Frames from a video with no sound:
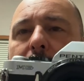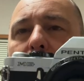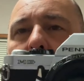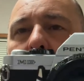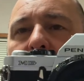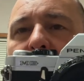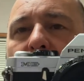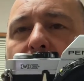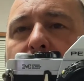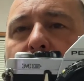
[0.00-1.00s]
it will
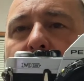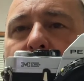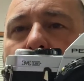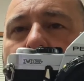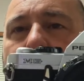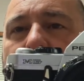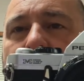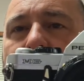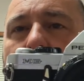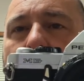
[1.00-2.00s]
find the shutter speed
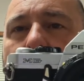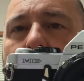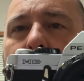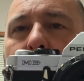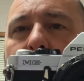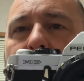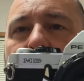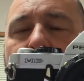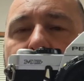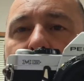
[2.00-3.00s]
for you to
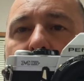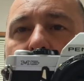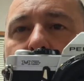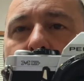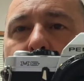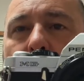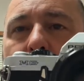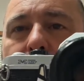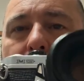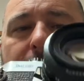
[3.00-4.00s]
give you a good
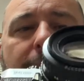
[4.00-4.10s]
exposure.